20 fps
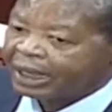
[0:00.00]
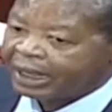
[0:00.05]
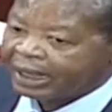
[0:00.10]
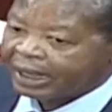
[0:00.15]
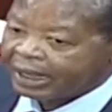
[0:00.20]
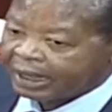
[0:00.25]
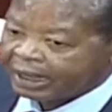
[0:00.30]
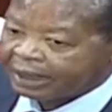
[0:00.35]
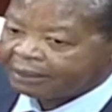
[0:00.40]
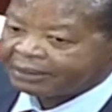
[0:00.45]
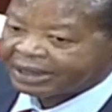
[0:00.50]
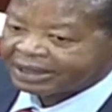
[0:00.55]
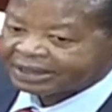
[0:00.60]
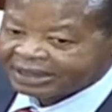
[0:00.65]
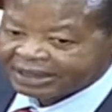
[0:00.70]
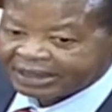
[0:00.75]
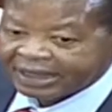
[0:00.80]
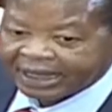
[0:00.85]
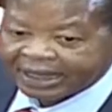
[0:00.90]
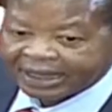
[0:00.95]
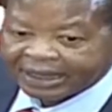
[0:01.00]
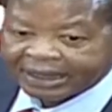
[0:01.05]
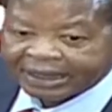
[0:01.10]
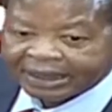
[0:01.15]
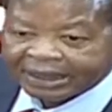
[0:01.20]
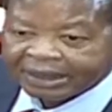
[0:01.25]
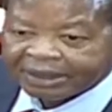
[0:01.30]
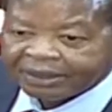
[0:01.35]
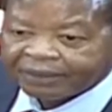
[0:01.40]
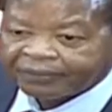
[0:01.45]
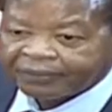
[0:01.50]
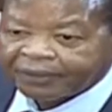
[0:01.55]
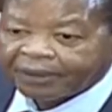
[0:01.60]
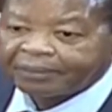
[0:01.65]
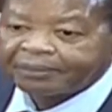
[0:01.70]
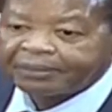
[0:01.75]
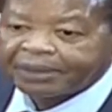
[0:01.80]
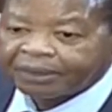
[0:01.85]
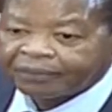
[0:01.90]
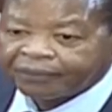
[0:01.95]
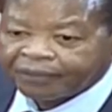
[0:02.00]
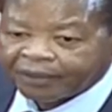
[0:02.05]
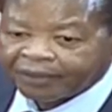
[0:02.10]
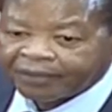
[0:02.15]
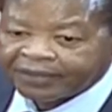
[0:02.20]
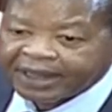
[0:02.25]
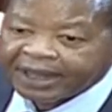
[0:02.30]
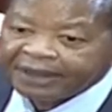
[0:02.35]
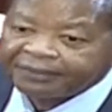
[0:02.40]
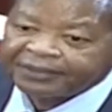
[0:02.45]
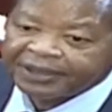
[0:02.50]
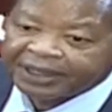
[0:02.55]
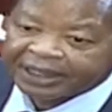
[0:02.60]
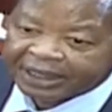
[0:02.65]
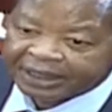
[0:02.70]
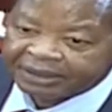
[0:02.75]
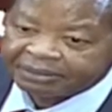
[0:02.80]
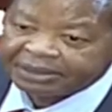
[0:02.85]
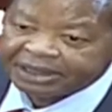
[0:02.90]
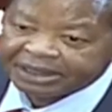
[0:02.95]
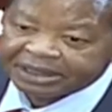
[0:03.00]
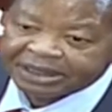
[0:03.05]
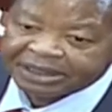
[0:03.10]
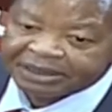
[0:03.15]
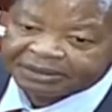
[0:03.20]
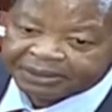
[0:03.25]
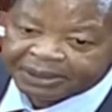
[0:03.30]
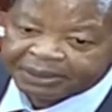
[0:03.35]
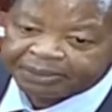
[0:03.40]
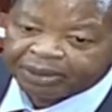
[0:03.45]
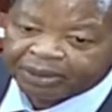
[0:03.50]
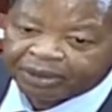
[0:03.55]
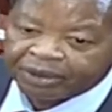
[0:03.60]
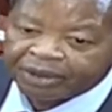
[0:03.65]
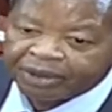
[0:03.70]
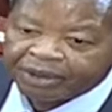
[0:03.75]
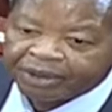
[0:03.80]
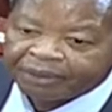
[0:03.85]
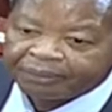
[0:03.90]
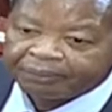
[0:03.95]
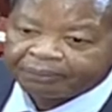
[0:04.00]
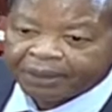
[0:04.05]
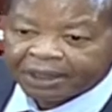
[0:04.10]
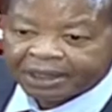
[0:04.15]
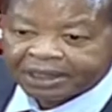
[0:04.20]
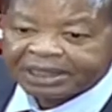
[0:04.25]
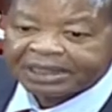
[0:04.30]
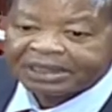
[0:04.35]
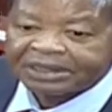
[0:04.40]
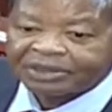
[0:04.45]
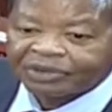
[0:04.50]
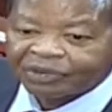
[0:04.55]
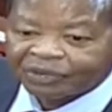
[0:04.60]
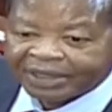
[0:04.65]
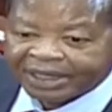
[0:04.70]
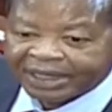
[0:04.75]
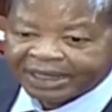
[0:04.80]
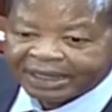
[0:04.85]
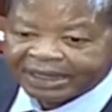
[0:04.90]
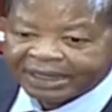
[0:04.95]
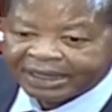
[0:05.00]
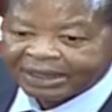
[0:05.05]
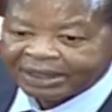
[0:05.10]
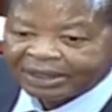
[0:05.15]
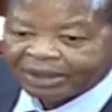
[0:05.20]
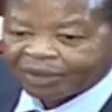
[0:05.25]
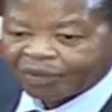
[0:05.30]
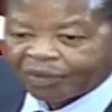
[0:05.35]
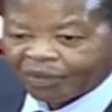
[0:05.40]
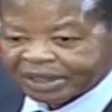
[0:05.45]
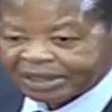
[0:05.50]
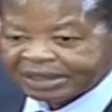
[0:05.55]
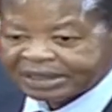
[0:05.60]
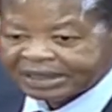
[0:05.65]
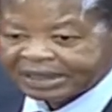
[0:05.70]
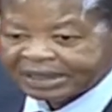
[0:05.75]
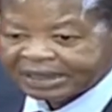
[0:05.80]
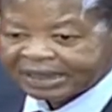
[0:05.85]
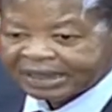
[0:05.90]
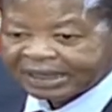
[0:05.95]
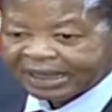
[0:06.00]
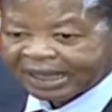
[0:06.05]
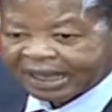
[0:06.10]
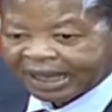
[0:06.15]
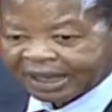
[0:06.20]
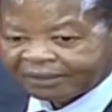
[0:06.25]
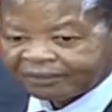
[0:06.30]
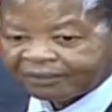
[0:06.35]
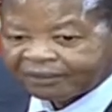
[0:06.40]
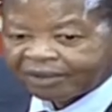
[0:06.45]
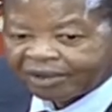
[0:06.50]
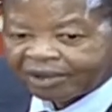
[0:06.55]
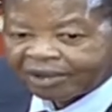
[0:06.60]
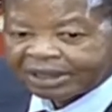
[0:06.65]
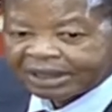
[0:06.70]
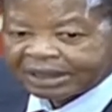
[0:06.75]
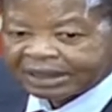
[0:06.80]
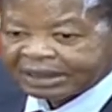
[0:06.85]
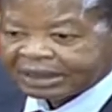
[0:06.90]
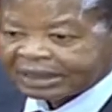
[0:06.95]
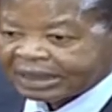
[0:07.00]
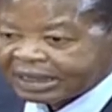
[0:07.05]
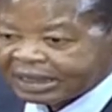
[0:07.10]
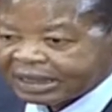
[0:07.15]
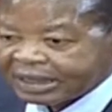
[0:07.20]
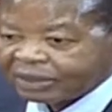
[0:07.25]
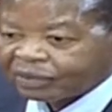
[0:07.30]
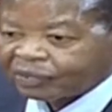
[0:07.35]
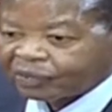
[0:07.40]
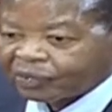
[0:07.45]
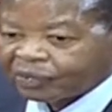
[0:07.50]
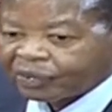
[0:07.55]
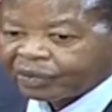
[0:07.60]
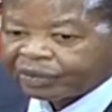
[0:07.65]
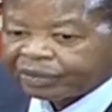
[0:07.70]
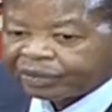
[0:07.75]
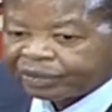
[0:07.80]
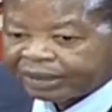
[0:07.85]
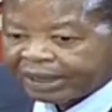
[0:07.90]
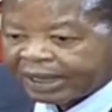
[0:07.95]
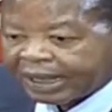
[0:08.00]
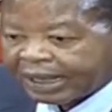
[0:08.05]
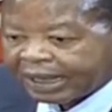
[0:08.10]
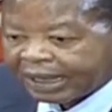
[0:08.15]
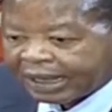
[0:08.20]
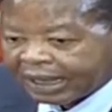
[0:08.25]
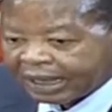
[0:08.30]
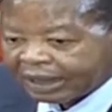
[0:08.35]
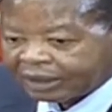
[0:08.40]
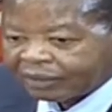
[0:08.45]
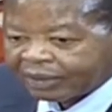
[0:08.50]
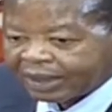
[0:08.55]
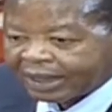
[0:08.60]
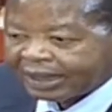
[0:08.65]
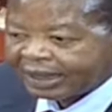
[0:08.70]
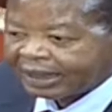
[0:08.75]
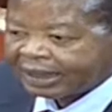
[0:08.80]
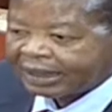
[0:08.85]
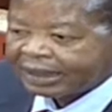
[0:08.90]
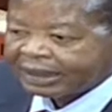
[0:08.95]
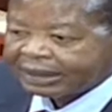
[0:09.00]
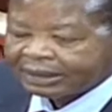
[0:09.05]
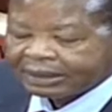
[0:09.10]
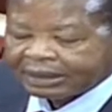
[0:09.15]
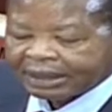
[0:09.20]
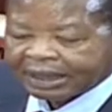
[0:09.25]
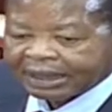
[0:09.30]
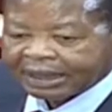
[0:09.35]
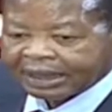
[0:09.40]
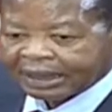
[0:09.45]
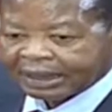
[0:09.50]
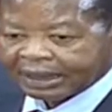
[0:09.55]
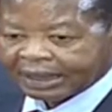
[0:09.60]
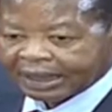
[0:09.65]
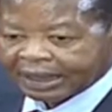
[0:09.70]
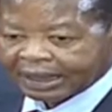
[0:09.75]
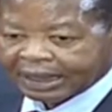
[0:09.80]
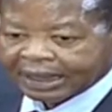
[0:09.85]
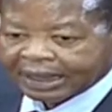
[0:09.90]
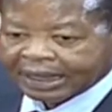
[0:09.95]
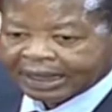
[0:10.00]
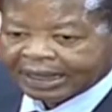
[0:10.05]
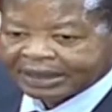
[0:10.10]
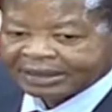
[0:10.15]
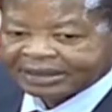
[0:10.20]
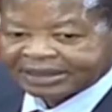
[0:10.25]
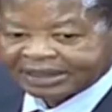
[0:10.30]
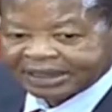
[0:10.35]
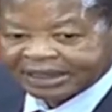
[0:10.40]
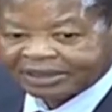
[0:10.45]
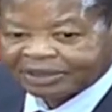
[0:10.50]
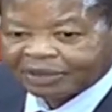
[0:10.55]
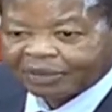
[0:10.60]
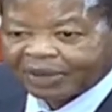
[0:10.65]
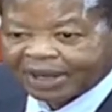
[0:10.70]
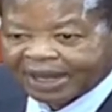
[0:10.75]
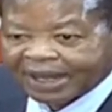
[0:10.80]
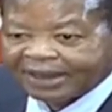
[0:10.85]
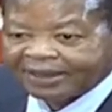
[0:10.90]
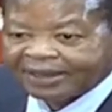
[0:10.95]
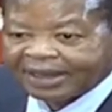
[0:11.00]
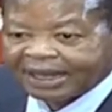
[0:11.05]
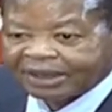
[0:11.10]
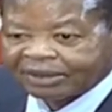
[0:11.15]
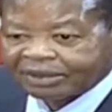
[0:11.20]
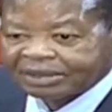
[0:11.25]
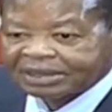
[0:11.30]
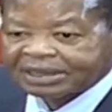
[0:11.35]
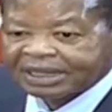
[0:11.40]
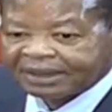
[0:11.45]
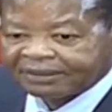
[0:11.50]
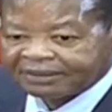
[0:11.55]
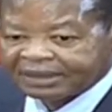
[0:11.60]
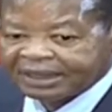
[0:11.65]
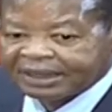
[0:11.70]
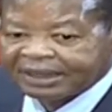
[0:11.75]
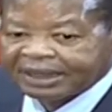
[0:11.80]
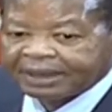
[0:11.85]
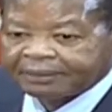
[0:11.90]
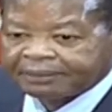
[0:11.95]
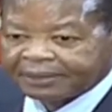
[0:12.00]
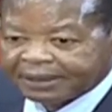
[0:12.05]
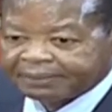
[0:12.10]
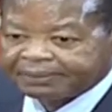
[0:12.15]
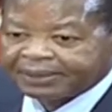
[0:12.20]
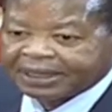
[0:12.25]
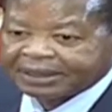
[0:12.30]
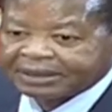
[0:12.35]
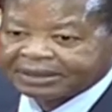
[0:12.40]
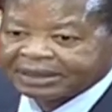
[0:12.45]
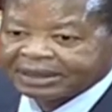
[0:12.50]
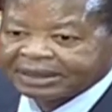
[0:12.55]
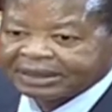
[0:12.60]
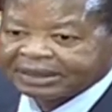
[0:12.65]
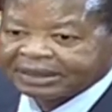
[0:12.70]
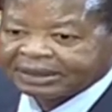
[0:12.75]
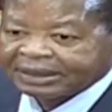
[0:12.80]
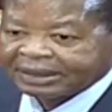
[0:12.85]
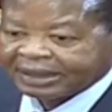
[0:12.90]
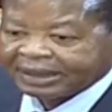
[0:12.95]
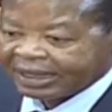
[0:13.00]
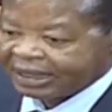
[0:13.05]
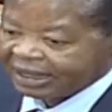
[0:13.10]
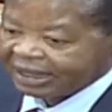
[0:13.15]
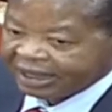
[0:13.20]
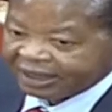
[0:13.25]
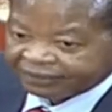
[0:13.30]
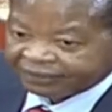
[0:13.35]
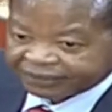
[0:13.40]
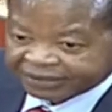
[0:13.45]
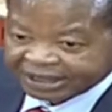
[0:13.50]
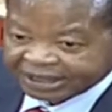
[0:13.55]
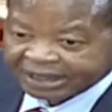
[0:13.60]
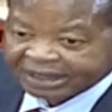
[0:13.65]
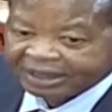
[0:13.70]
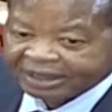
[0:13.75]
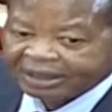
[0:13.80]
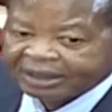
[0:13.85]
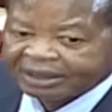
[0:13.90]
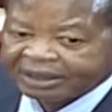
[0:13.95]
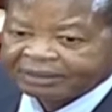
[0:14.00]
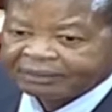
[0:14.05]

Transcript: uh, machinery for, for the African business people. Bodies today which have gone into uh, actually uh, a state where they are not serving their purpose. The AFC,